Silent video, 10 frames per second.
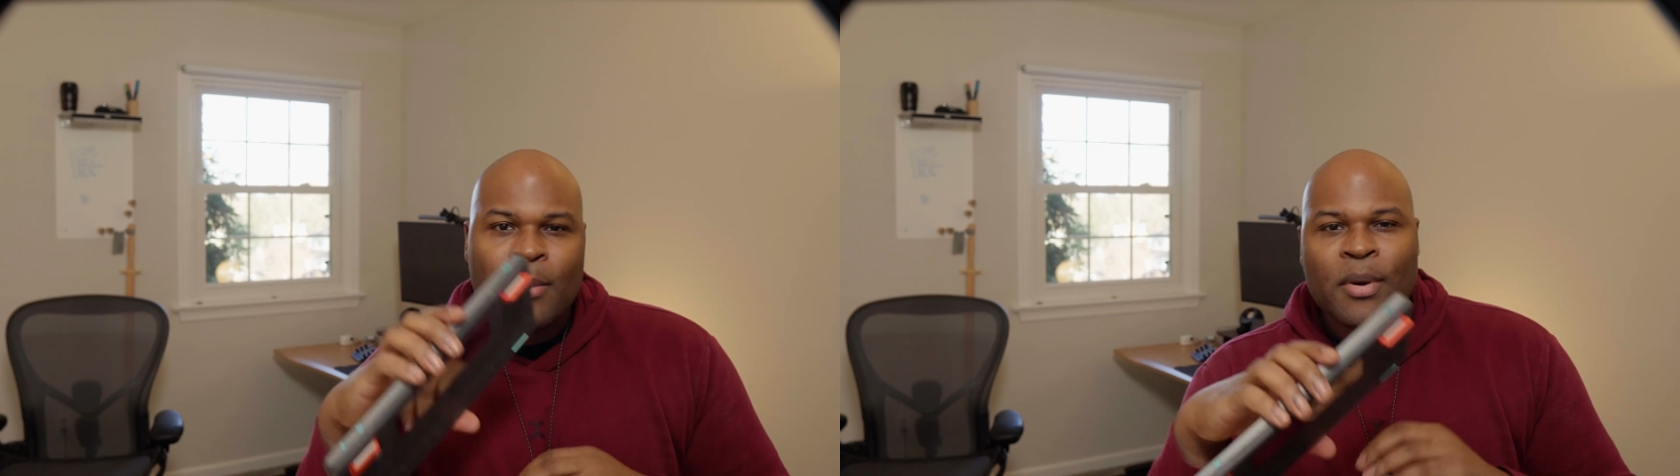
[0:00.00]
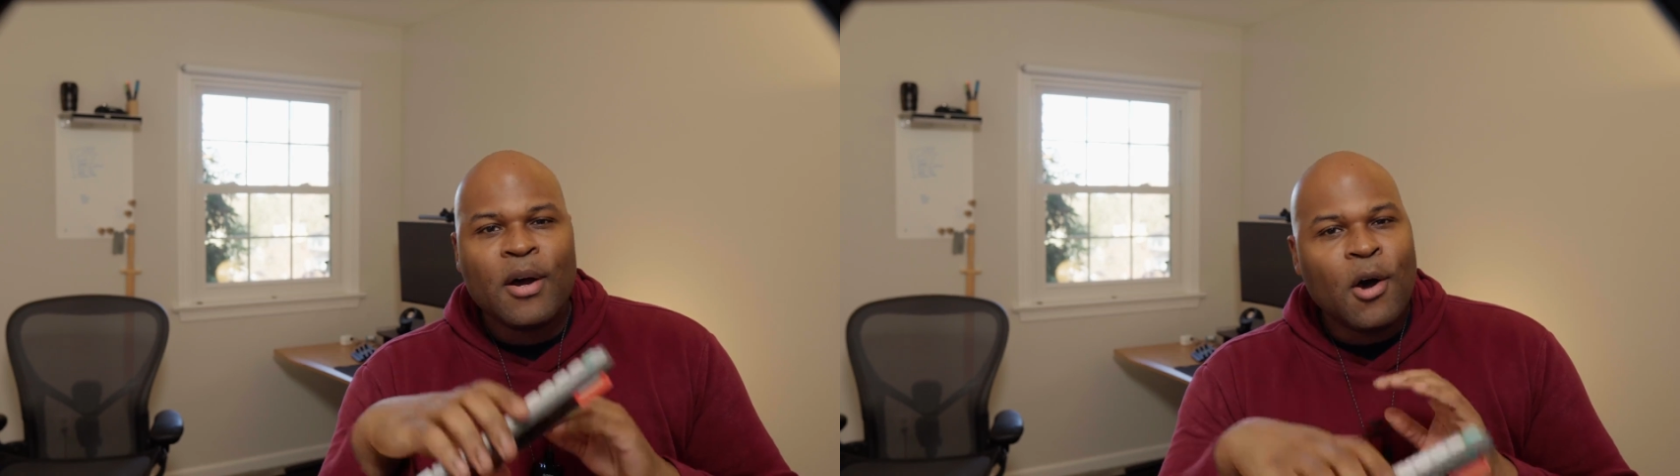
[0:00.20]

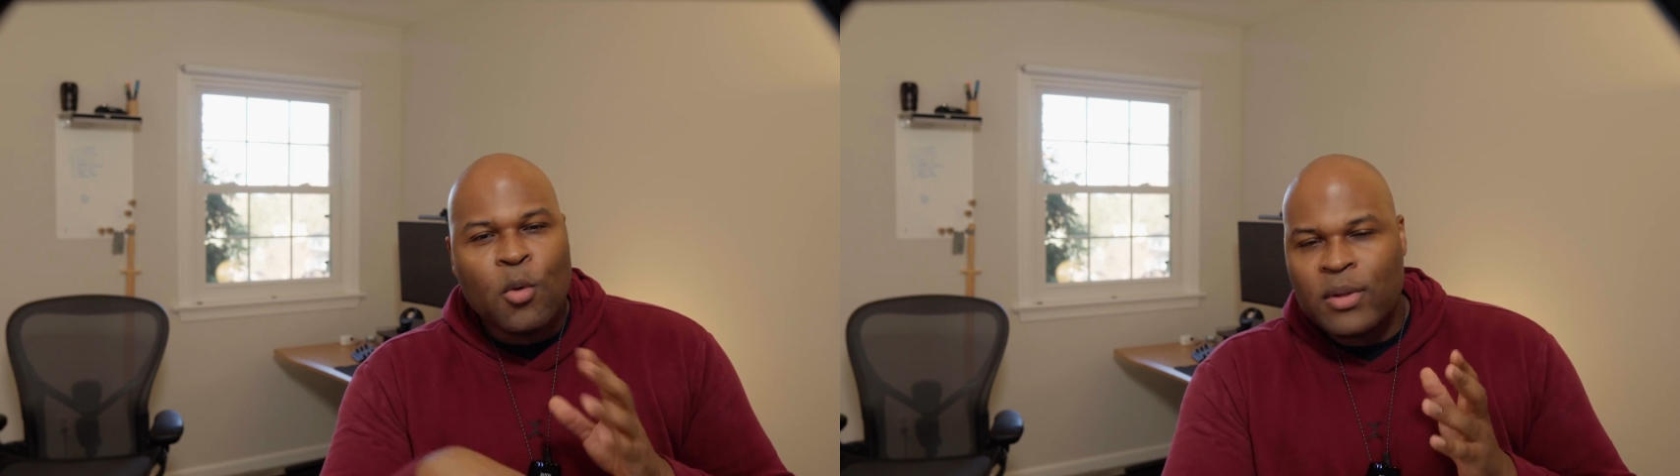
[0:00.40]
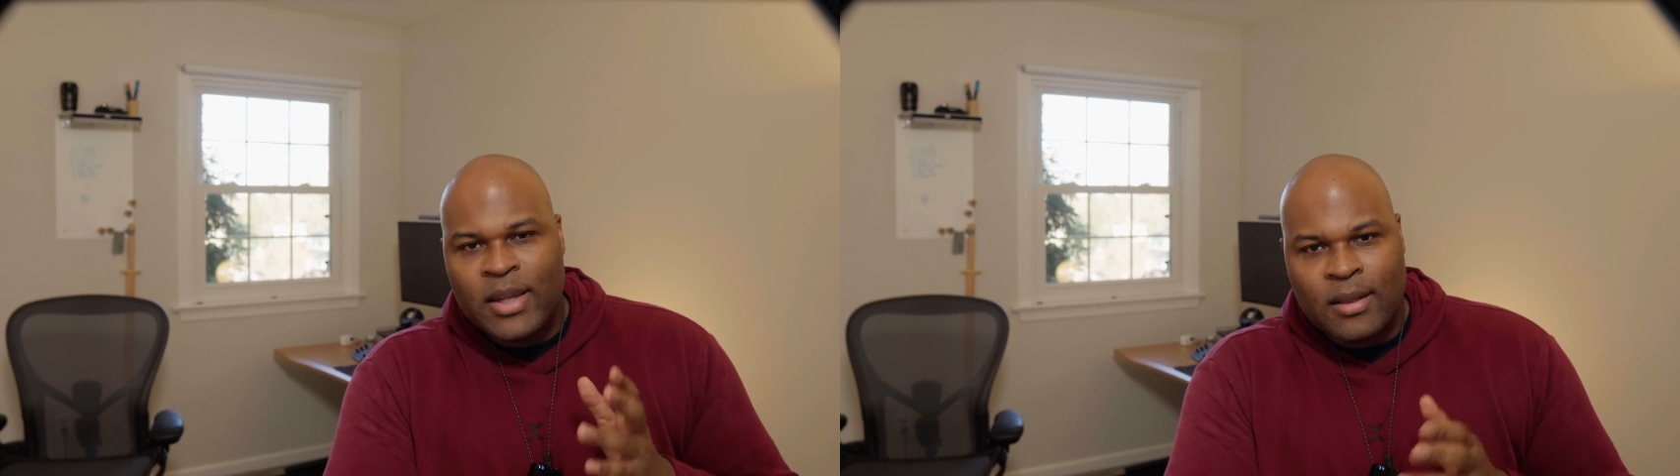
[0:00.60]
but
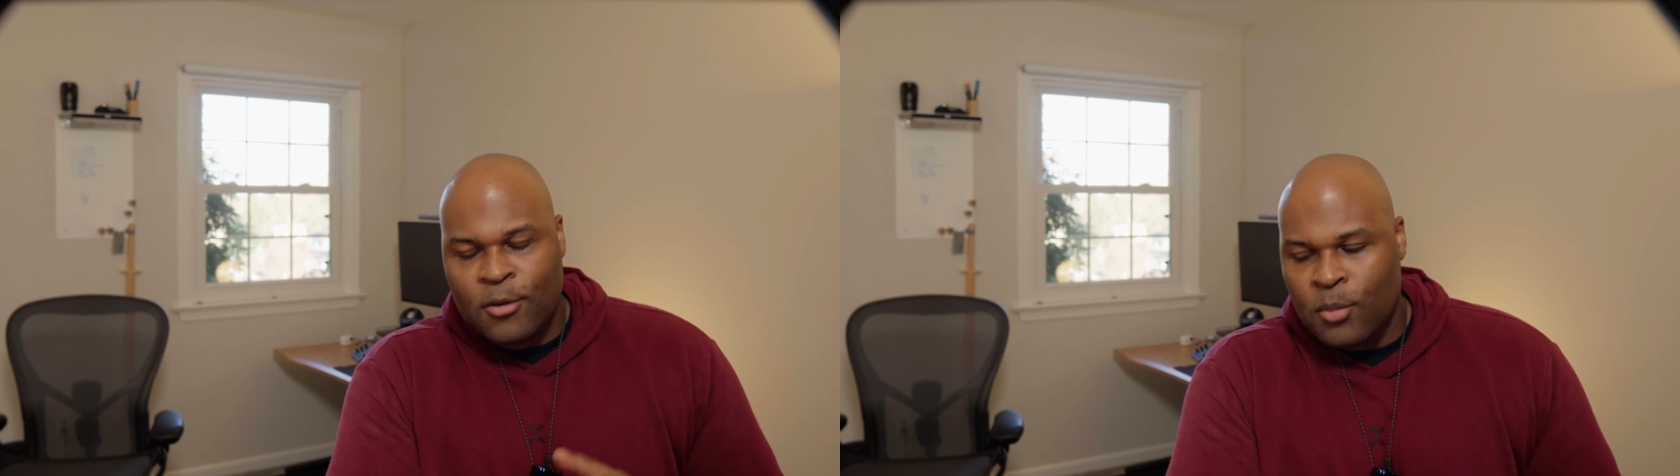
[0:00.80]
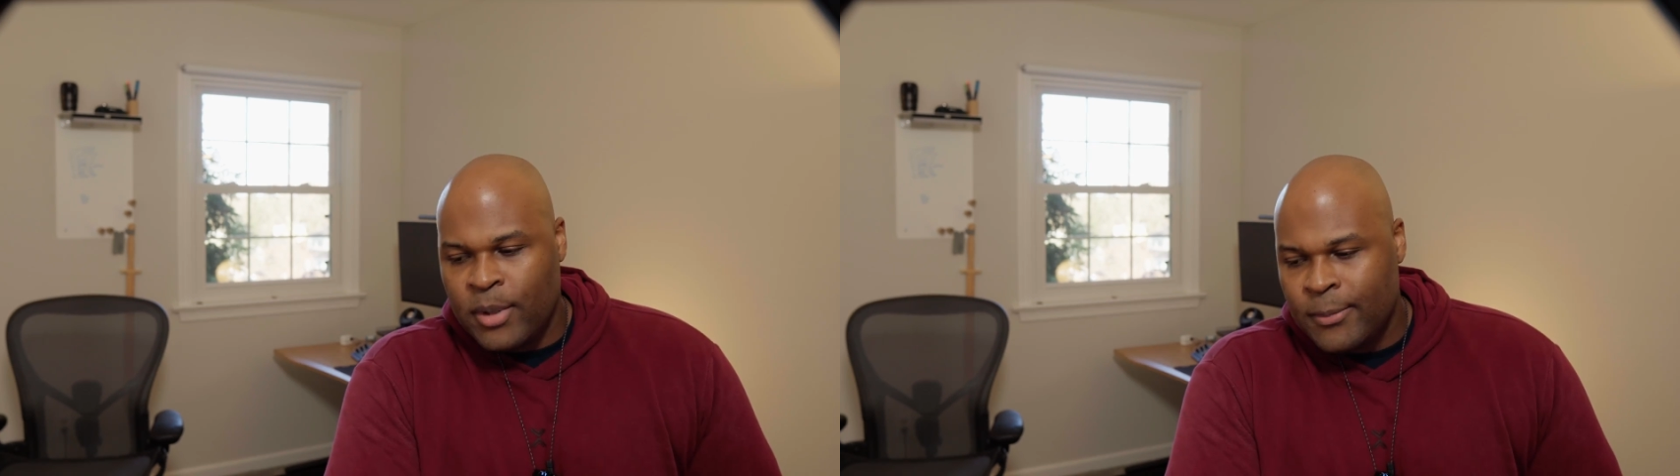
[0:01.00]
only a
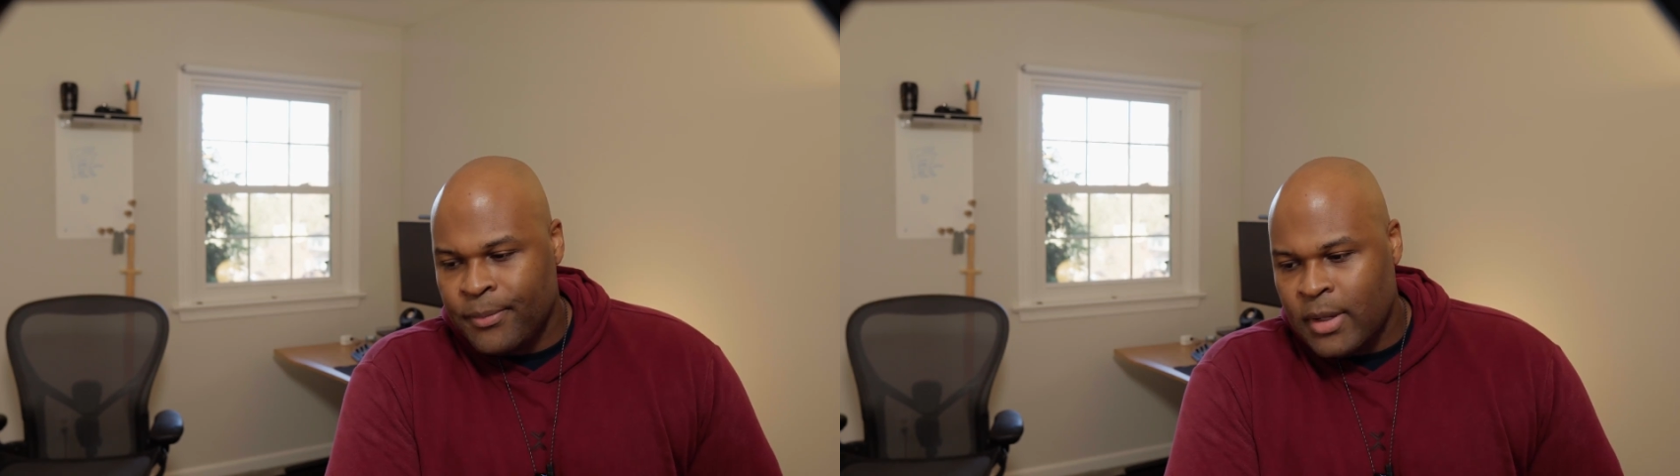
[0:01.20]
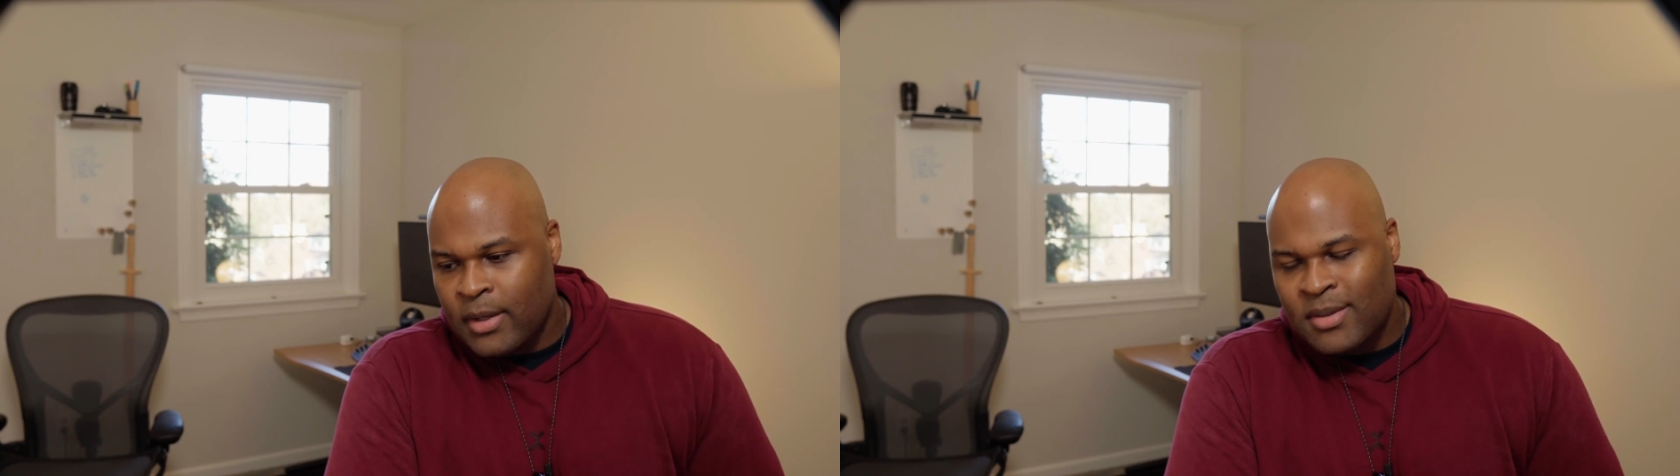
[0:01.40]
little
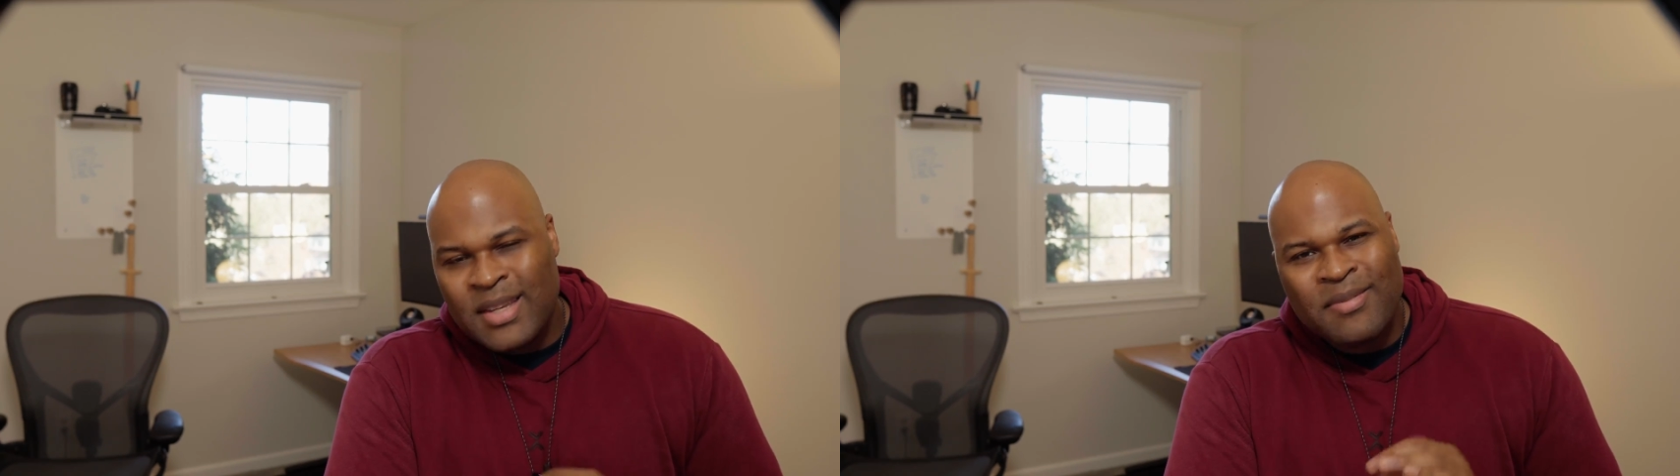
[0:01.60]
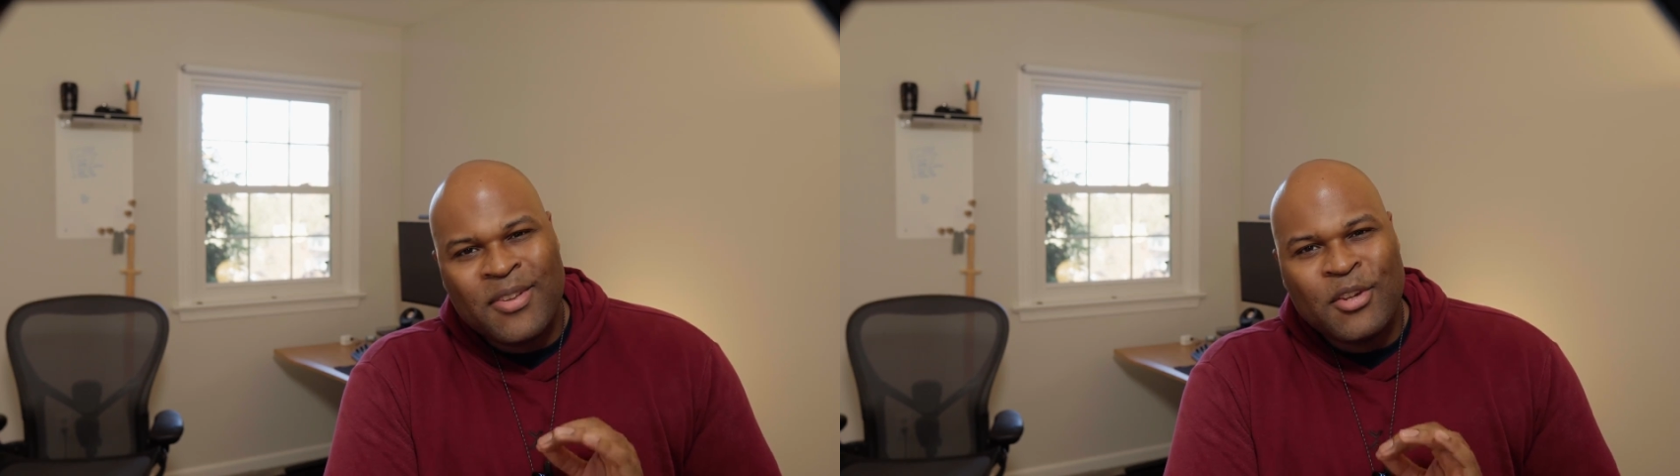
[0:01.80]
bit.
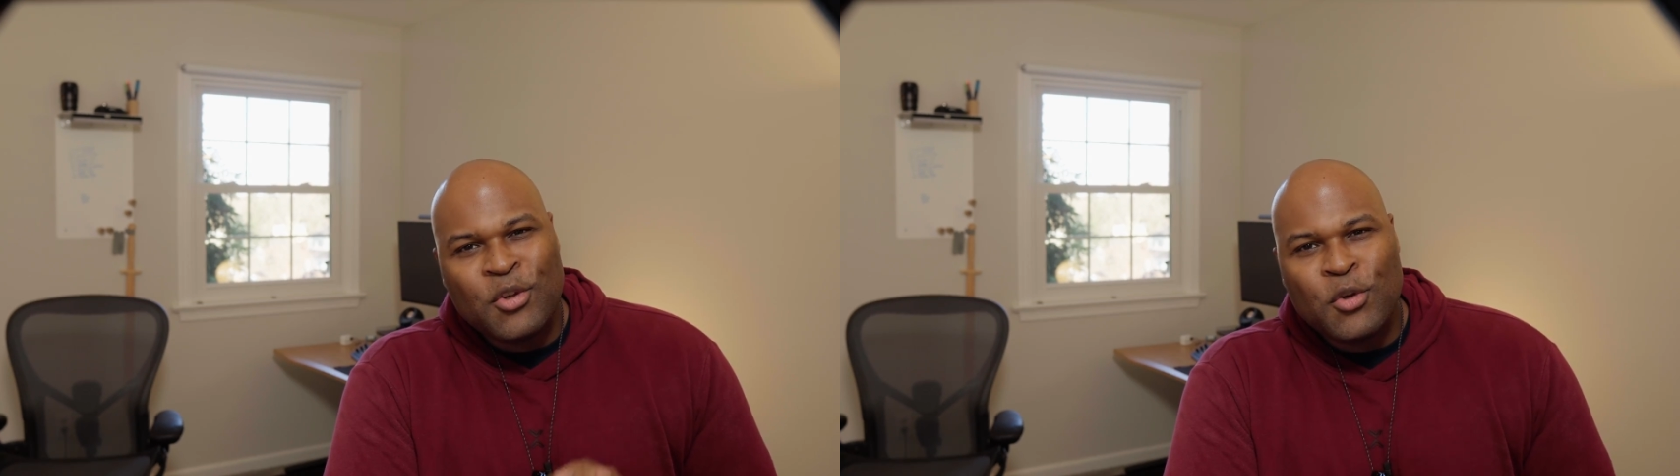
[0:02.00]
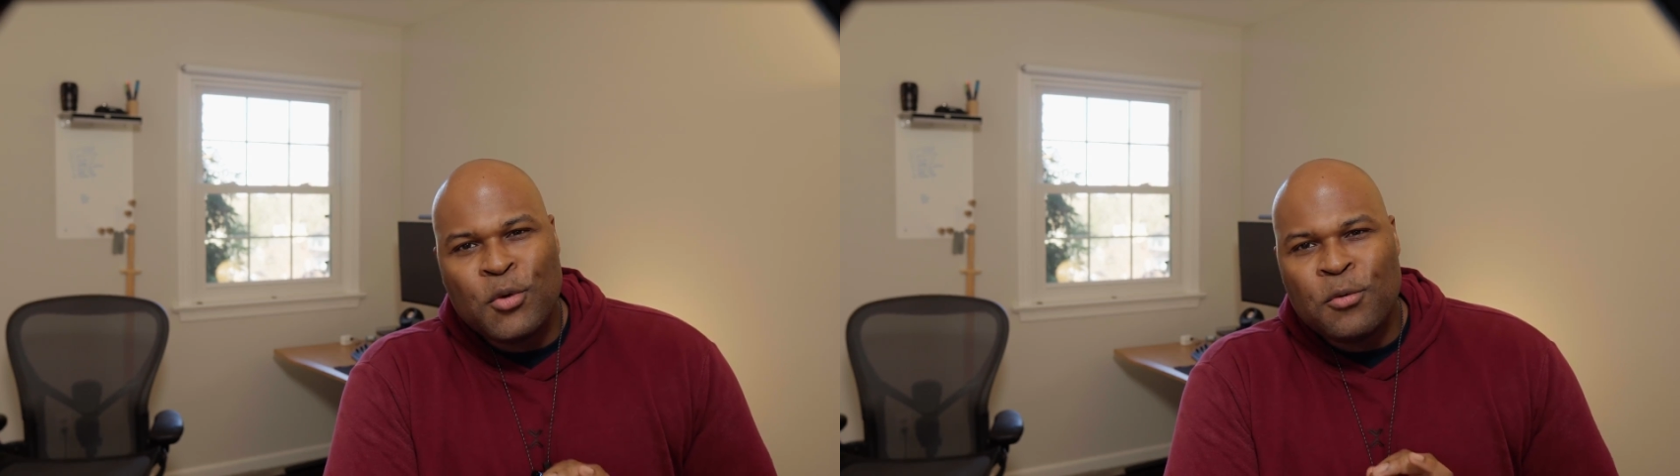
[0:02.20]
See, the
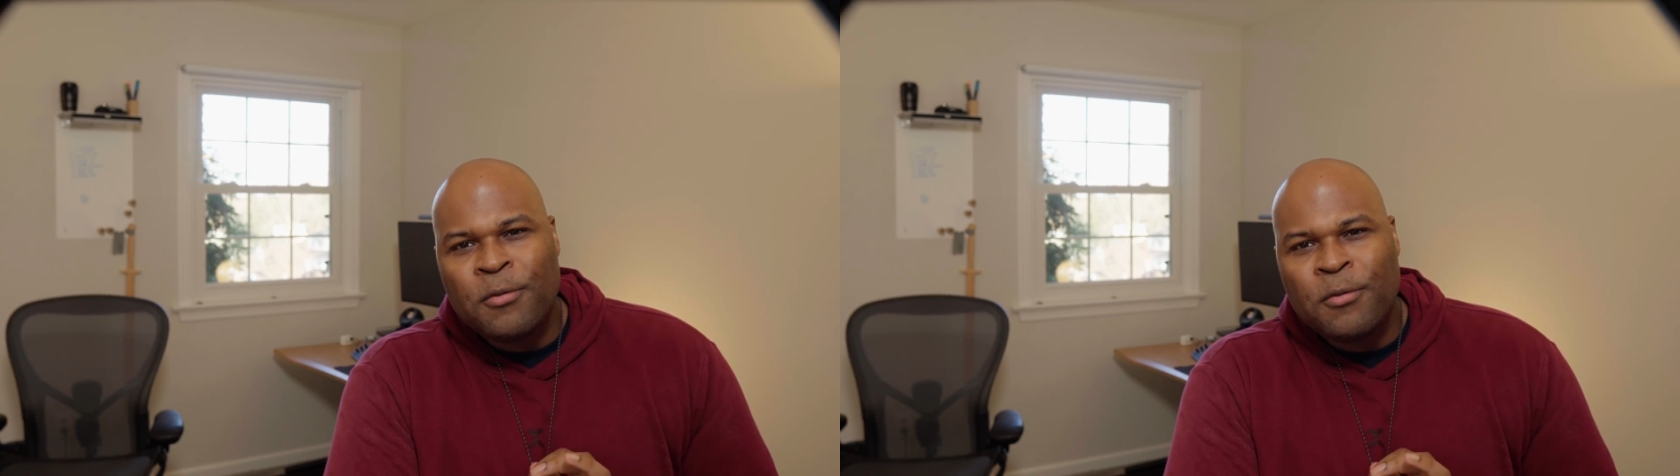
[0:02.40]
new